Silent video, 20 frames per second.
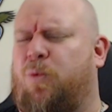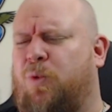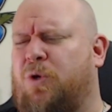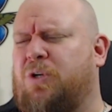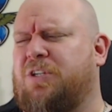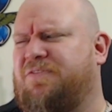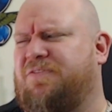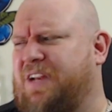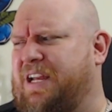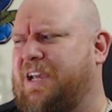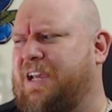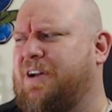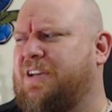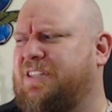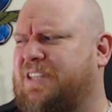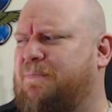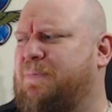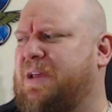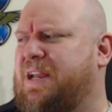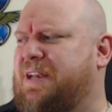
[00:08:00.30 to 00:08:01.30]
Wars
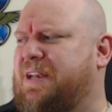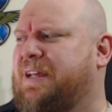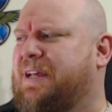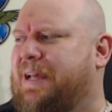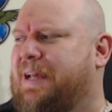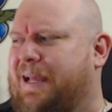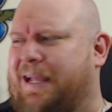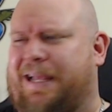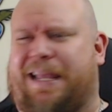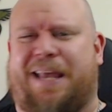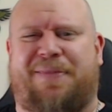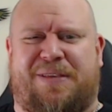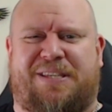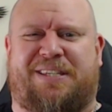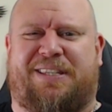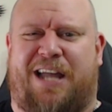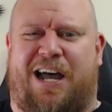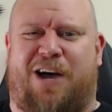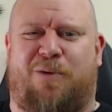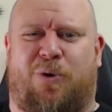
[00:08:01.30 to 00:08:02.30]
videos, I've been getting the
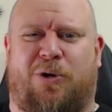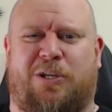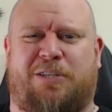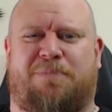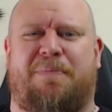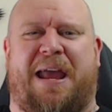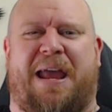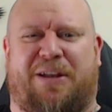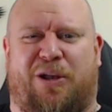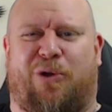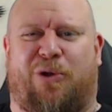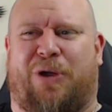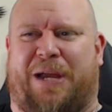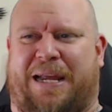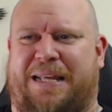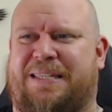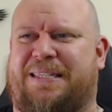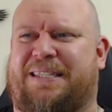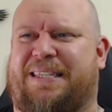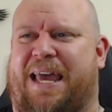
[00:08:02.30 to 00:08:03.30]
Star Wars
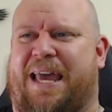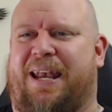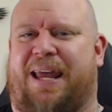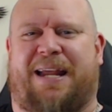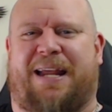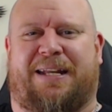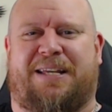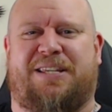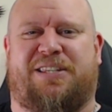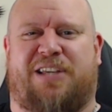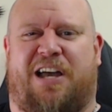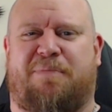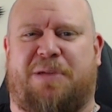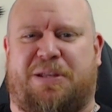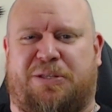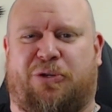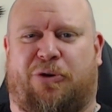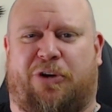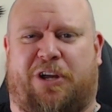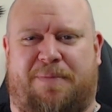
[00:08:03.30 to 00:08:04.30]
Mandalorian set lately, so I've
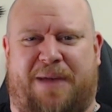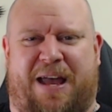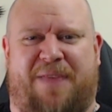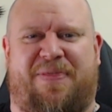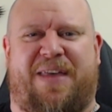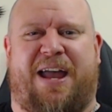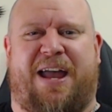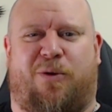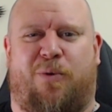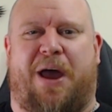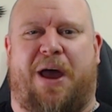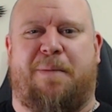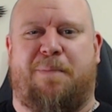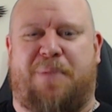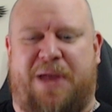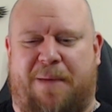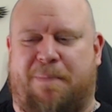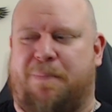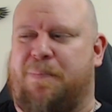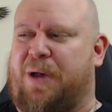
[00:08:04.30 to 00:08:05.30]
been talking about that quite a
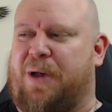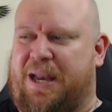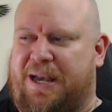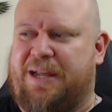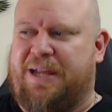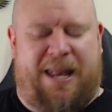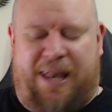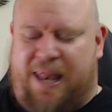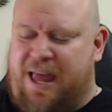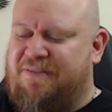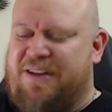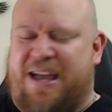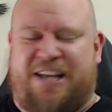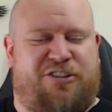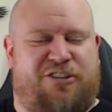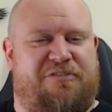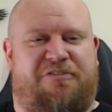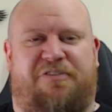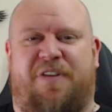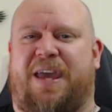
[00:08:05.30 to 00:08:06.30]
bit. But I love
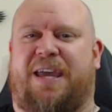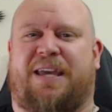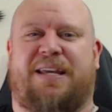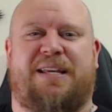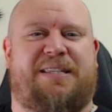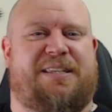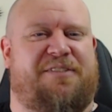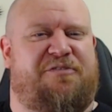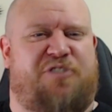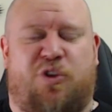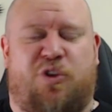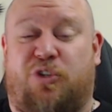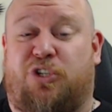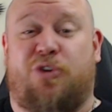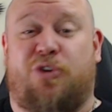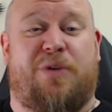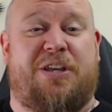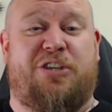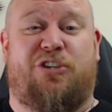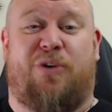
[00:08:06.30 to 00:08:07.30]
action figures. If you
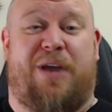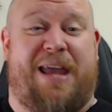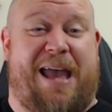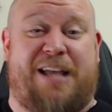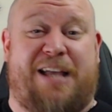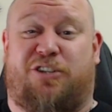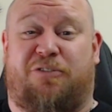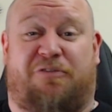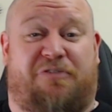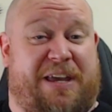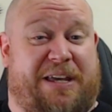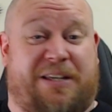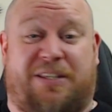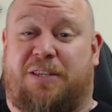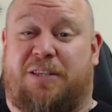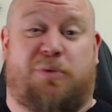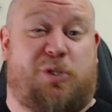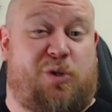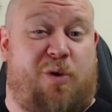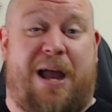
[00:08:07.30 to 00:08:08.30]
do enjoy action figures,
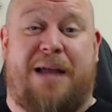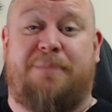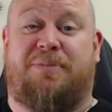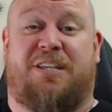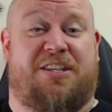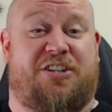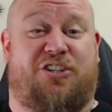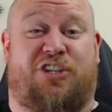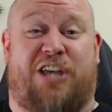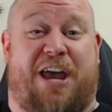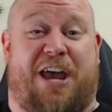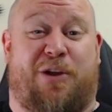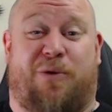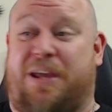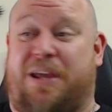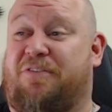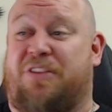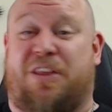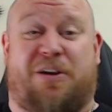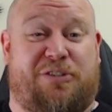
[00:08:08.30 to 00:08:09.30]
subscribe to the channel.
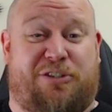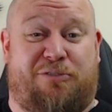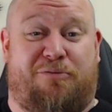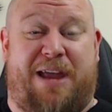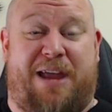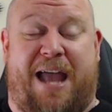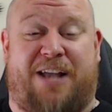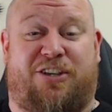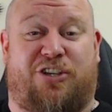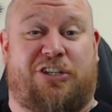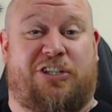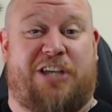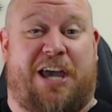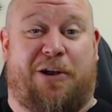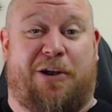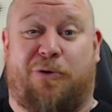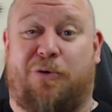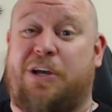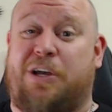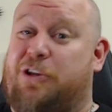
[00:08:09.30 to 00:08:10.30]
Even though it's a reaction
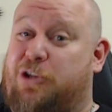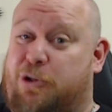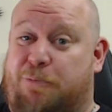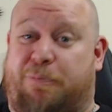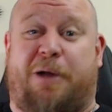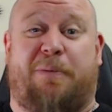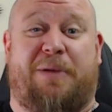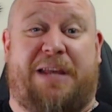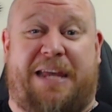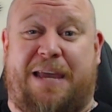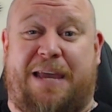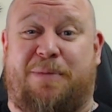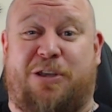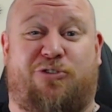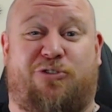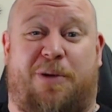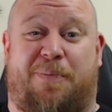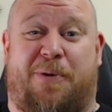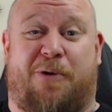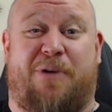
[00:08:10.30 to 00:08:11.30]
channel, you'll probably hear me
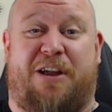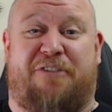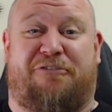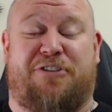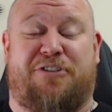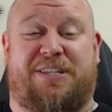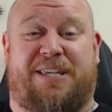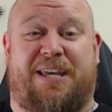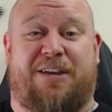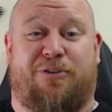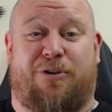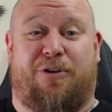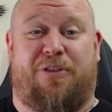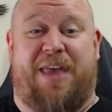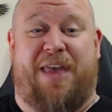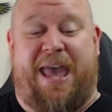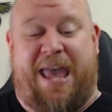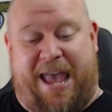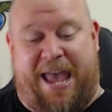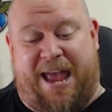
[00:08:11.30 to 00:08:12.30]
drop a reference here or
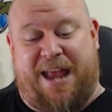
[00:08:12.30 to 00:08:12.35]
there.